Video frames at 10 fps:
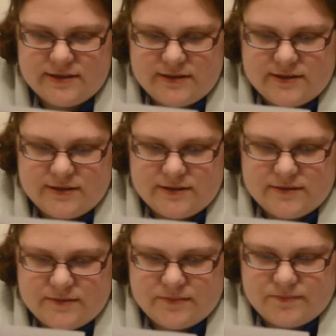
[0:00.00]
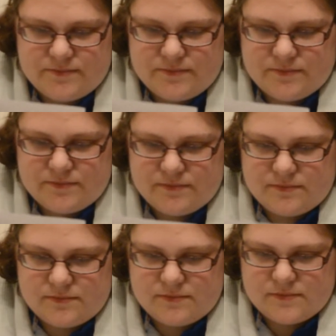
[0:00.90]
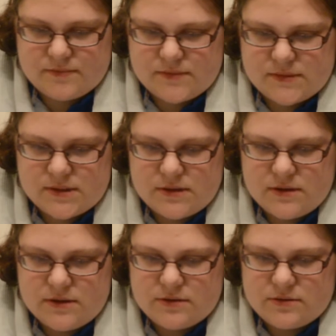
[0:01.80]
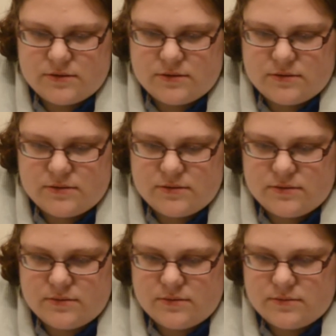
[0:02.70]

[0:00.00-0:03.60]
Nothing is said.